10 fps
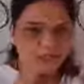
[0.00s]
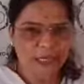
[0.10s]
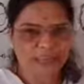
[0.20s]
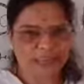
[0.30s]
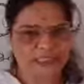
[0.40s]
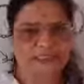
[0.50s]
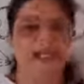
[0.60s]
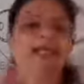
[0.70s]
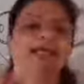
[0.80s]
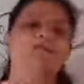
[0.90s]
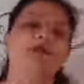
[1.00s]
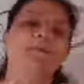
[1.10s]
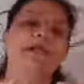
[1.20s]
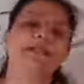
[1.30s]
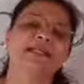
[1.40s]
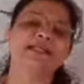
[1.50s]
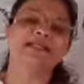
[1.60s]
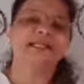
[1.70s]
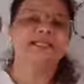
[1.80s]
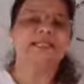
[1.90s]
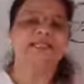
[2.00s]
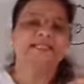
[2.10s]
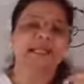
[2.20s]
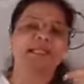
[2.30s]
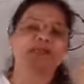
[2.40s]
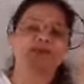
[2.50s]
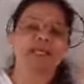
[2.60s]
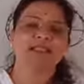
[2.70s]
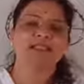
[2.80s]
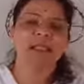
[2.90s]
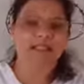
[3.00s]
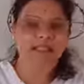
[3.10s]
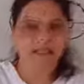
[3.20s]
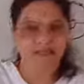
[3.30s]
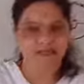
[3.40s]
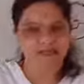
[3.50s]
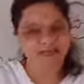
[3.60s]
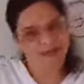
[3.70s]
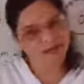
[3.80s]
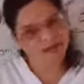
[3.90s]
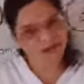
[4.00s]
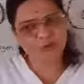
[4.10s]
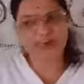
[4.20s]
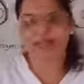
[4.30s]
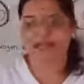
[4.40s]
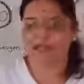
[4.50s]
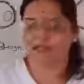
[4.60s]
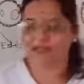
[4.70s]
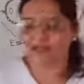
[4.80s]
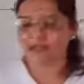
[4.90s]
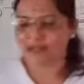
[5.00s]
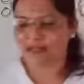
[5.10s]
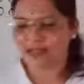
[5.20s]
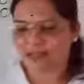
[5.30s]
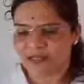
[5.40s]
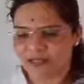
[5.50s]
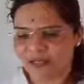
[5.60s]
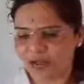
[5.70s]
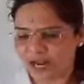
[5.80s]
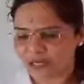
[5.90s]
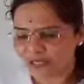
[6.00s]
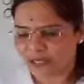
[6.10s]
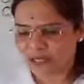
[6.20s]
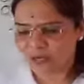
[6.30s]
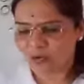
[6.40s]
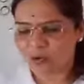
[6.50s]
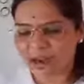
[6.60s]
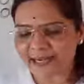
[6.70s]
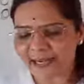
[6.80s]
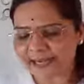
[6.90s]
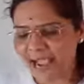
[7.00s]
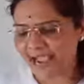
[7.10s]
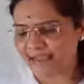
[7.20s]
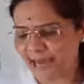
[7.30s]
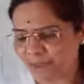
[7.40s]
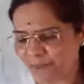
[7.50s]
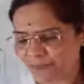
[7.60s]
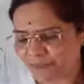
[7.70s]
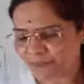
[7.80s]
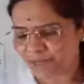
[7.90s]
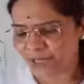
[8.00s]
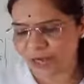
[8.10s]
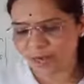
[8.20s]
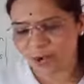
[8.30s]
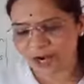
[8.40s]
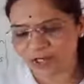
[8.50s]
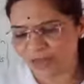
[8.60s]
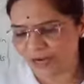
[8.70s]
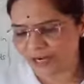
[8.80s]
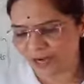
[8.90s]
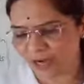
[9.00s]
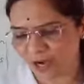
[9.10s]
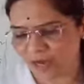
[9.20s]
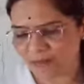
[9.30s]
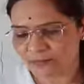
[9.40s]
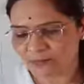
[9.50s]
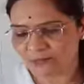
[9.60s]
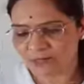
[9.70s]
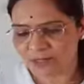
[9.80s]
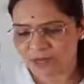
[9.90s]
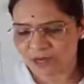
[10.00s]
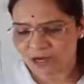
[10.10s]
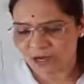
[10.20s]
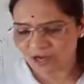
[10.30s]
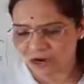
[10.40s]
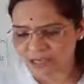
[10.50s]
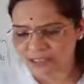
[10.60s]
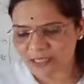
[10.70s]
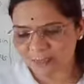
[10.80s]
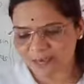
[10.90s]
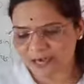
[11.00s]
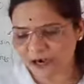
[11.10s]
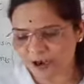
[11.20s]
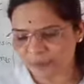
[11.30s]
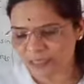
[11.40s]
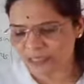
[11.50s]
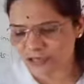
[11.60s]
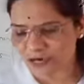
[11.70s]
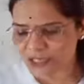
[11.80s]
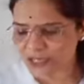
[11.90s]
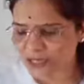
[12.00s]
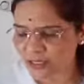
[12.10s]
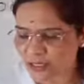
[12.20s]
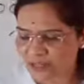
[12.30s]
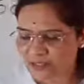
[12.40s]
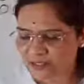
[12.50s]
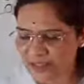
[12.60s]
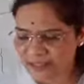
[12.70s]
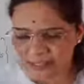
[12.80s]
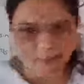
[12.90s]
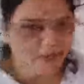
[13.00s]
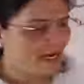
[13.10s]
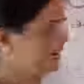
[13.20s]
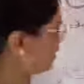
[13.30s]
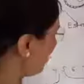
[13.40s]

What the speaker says: uterus, and developmental stages takes place in the uterus. Students, look at the diagram 3.21. First the period of menstruation, then the period